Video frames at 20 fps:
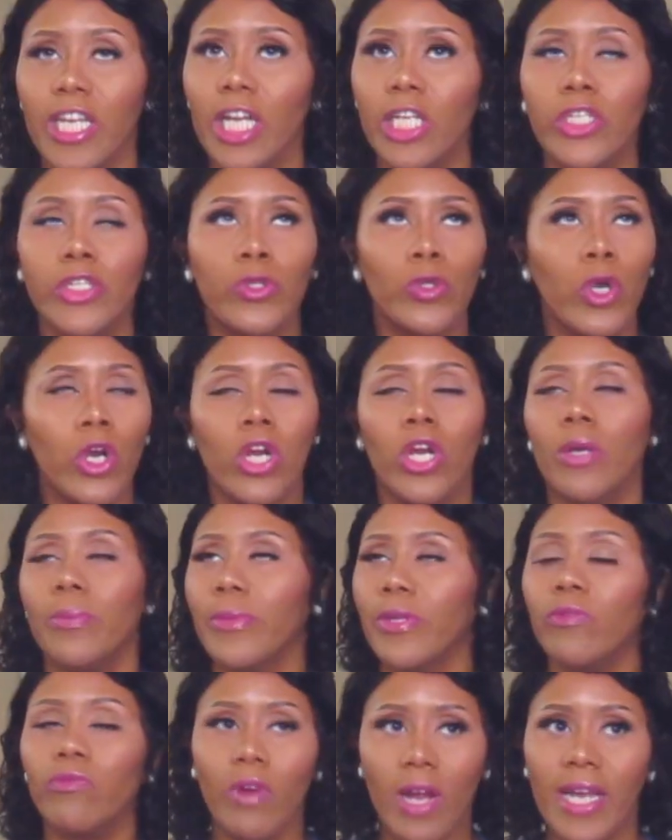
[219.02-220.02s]
Yes, you
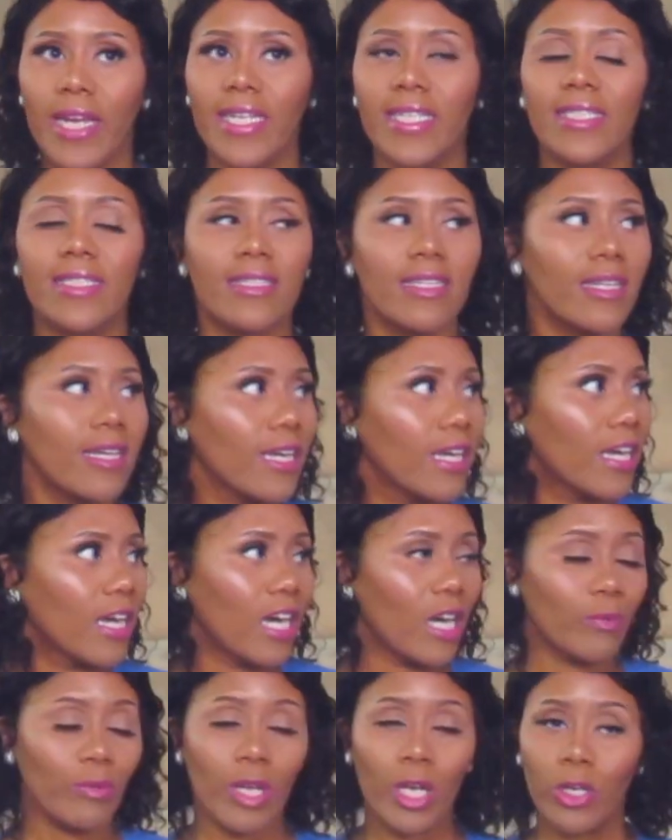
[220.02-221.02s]
heard me right.
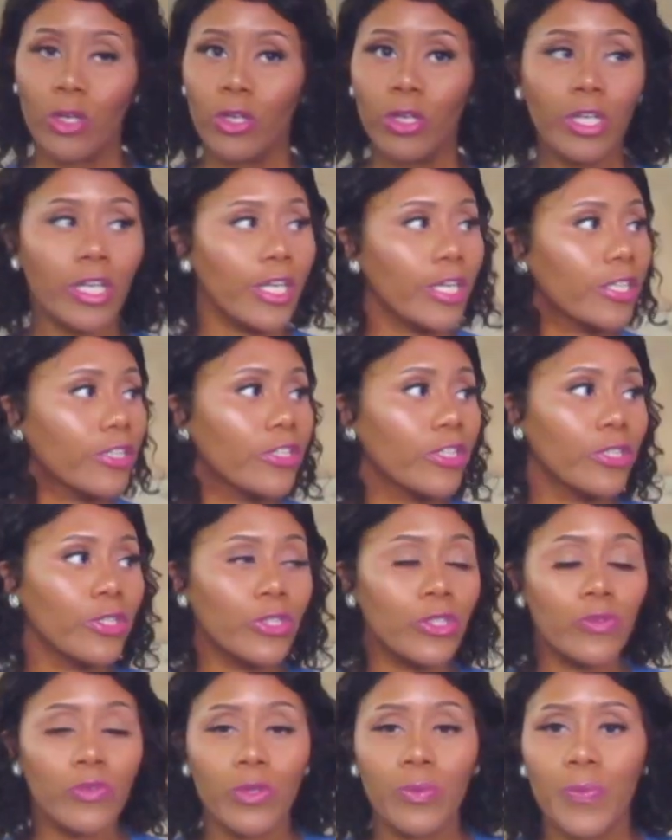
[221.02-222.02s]
I'm not going to
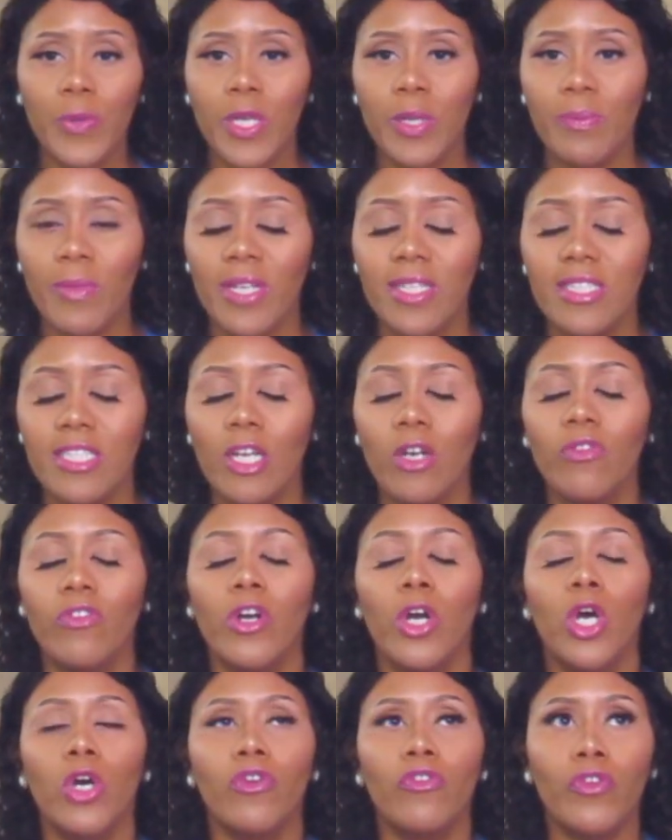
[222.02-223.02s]
continue to repeat
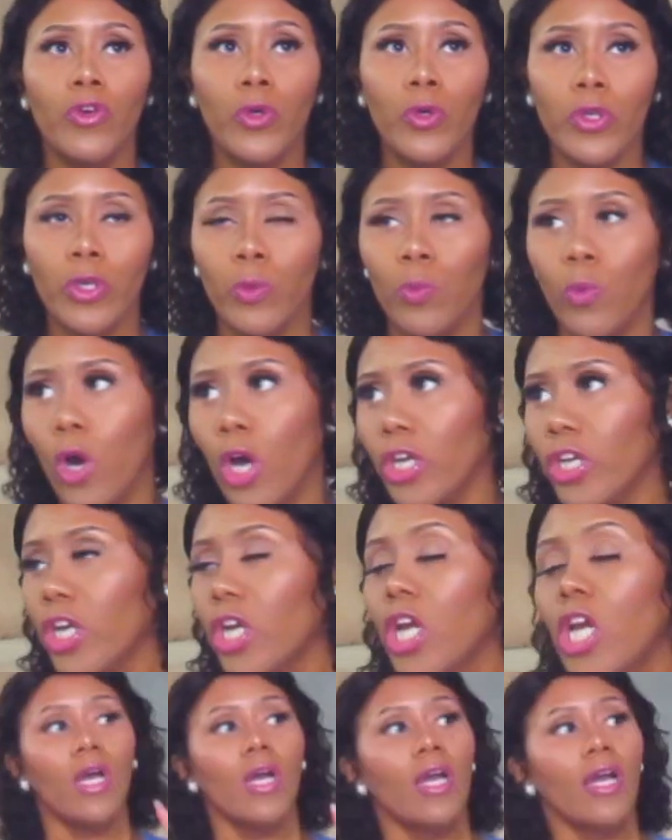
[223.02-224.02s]
myself. Food and
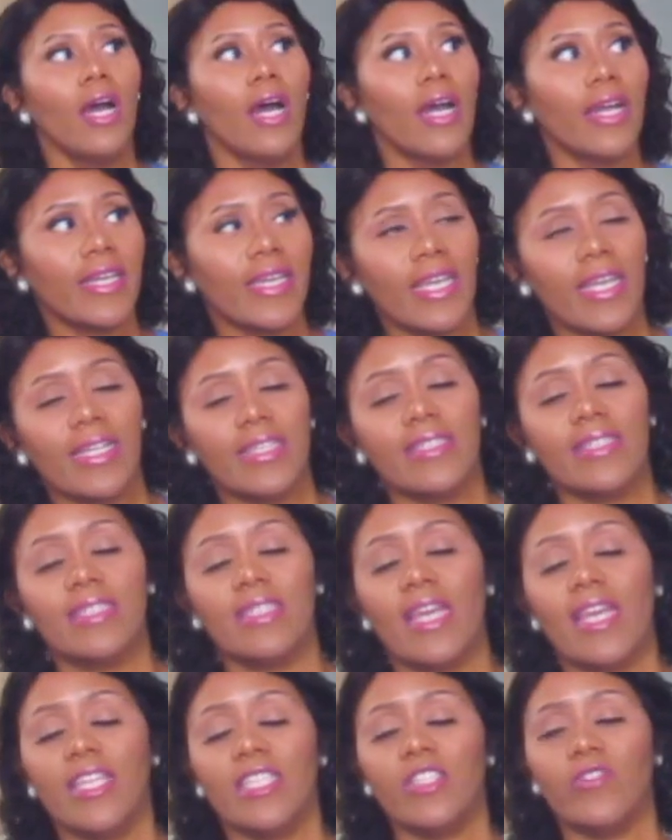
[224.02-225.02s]
water. Again,
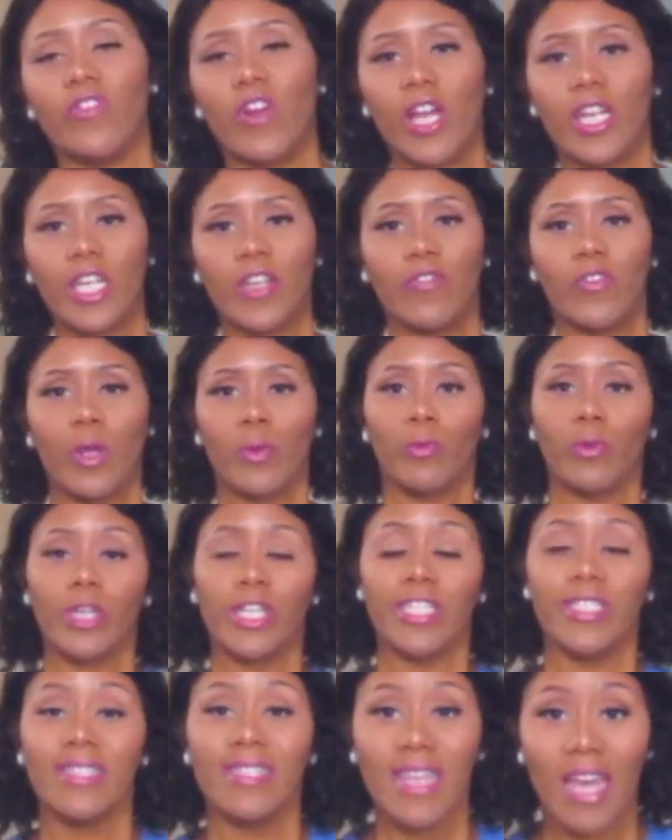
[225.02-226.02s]
today is Friday,
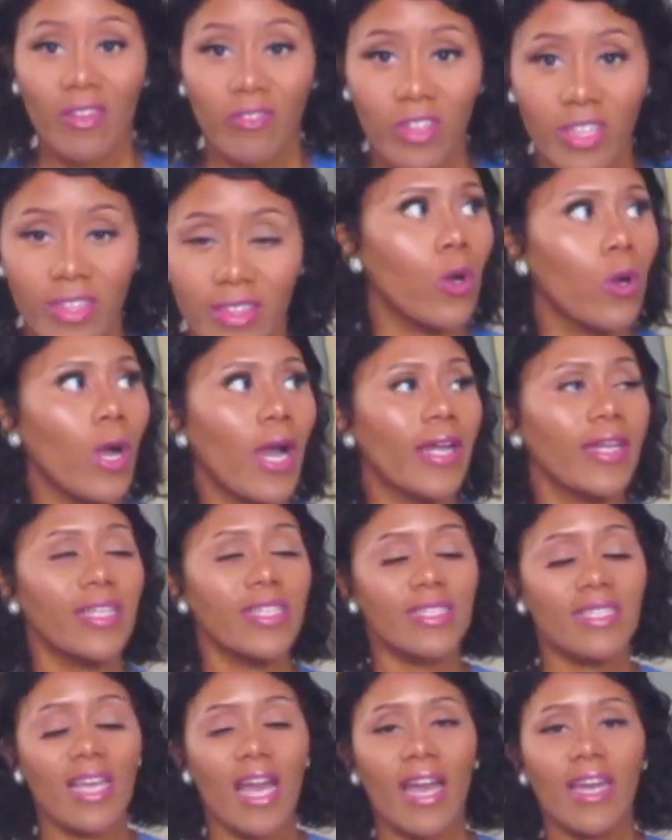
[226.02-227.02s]
February 7th. So I
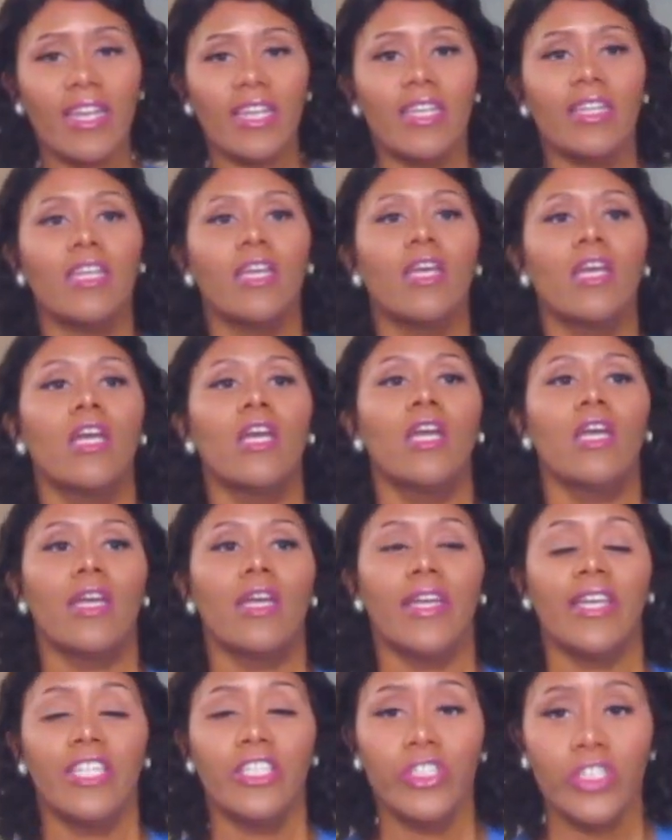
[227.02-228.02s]
decided
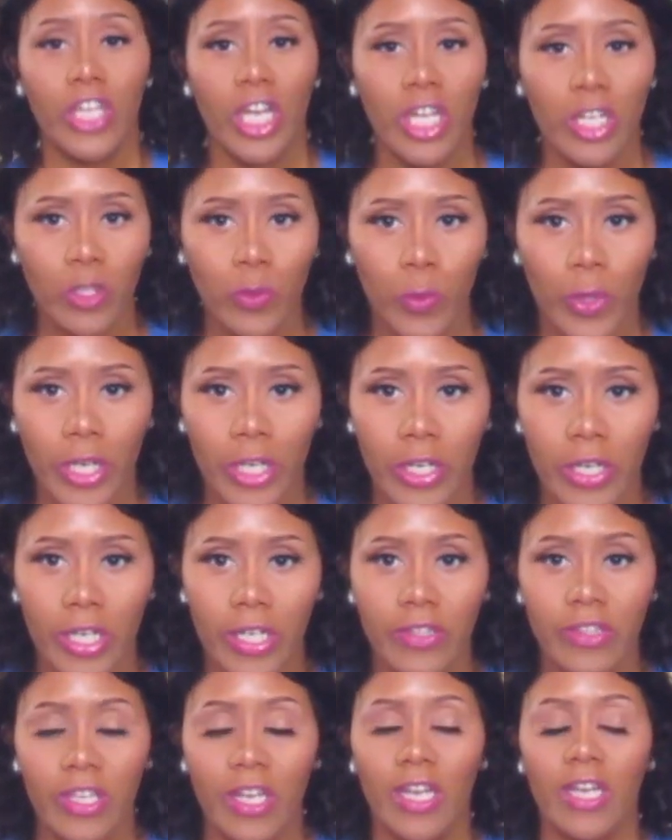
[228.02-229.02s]
in
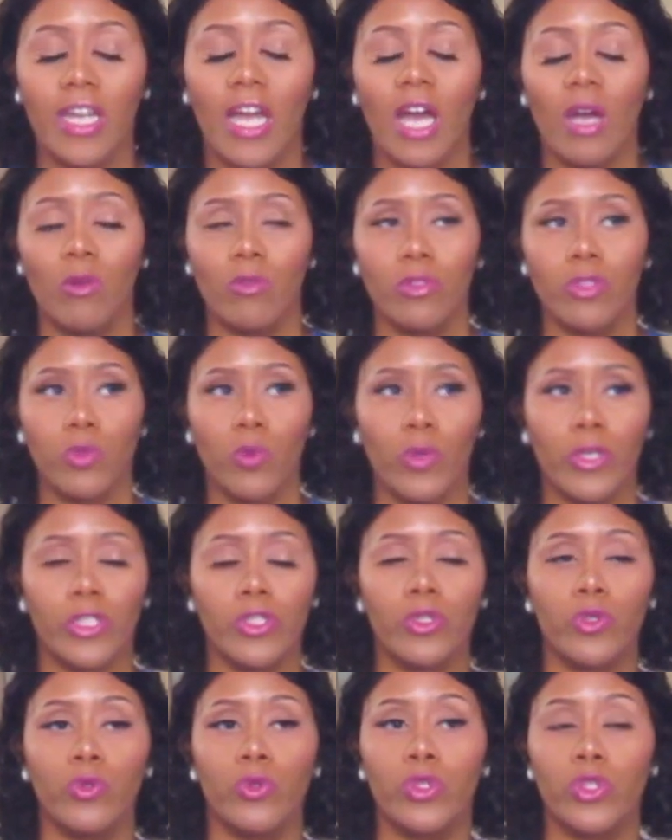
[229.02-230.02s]
January that I was
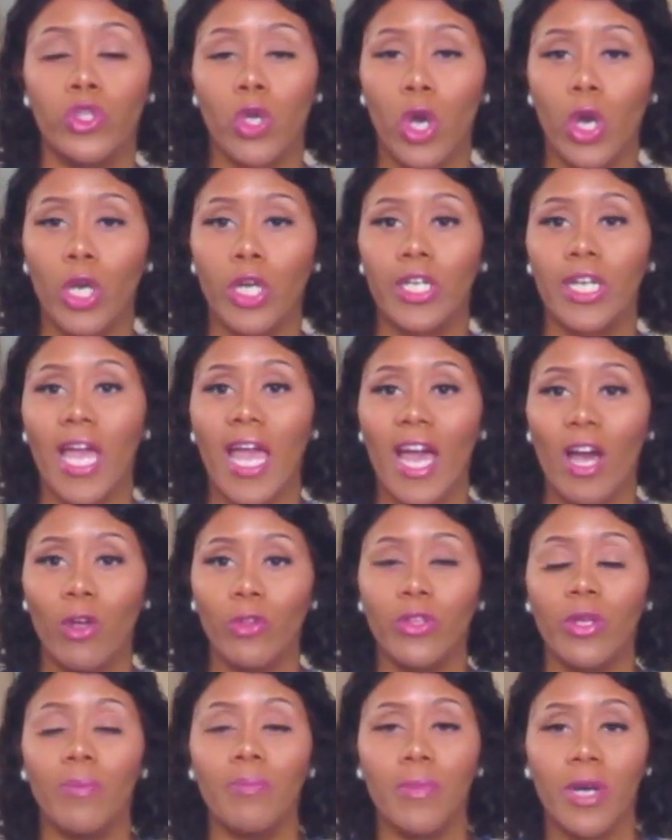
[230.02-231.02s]
going to start
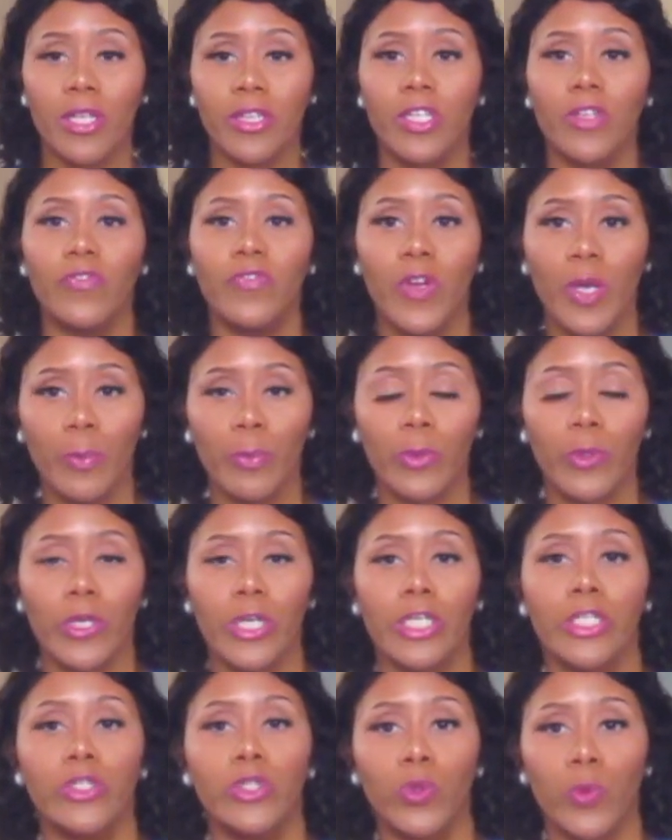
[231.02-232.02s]
out the month of
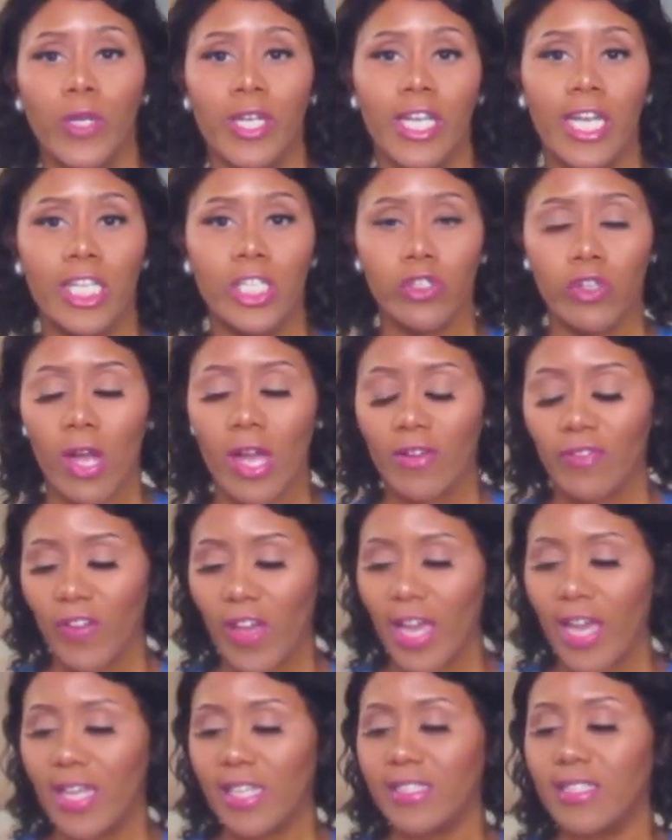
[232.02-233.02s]
February doing a dry
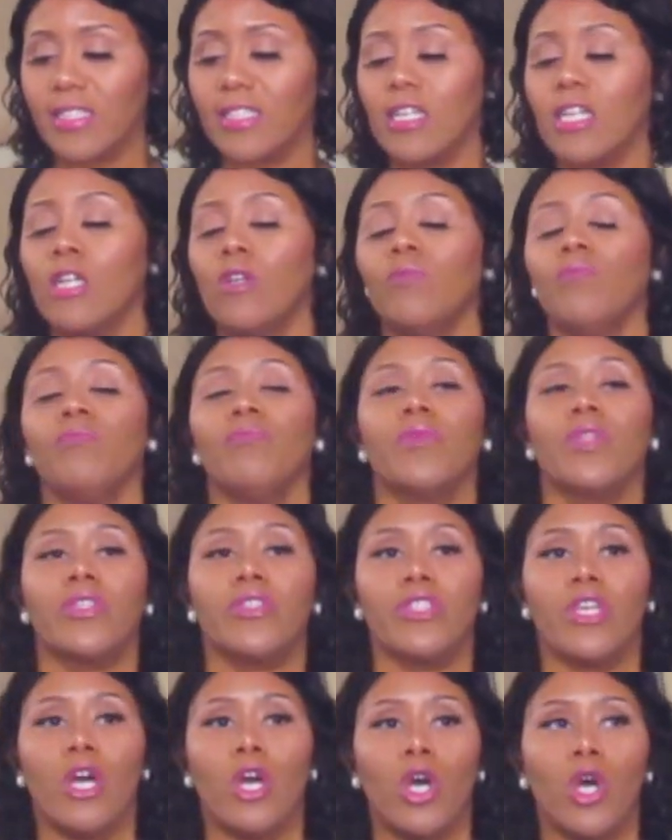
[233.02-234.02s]
fast.
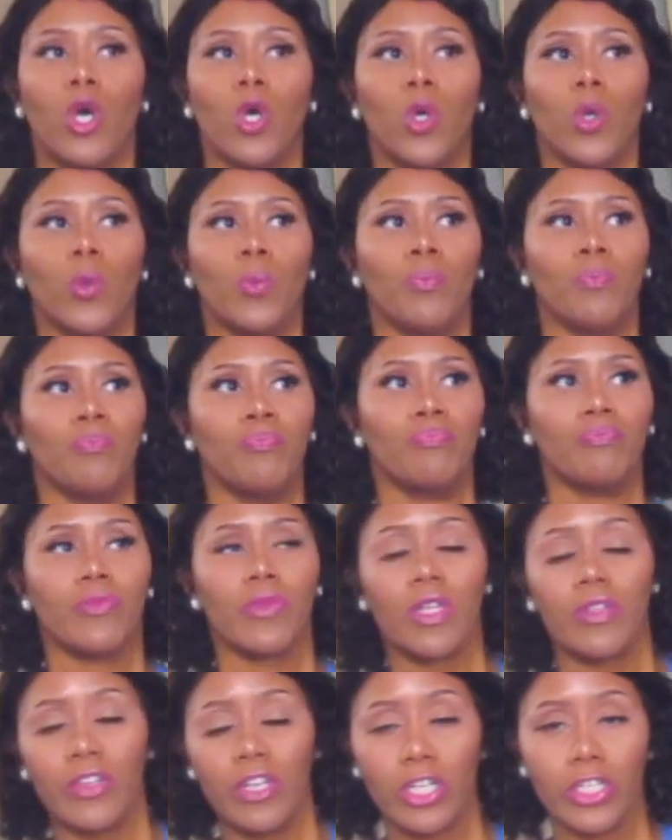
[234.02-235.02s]
So
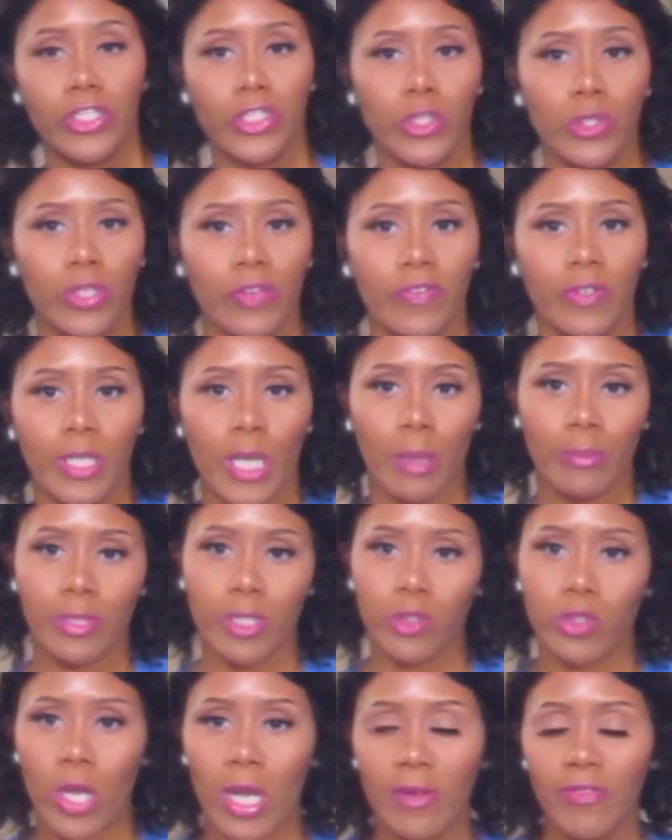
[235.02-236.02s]
there's two different
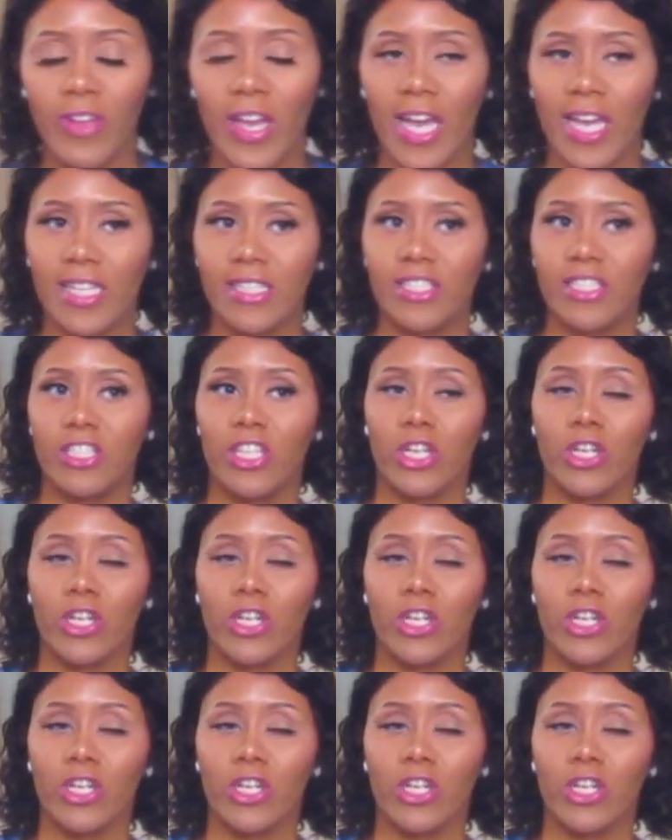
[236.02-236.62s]
types of dry fasts.